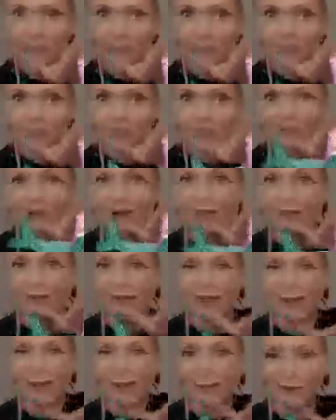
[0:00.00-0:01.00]
Now I'm
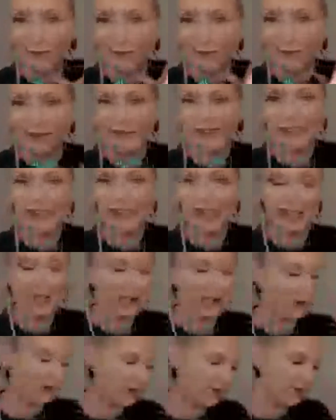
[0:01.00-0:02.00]
looking forward to seeing
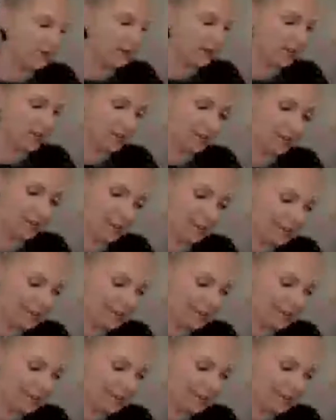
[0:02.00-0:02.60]
yours, because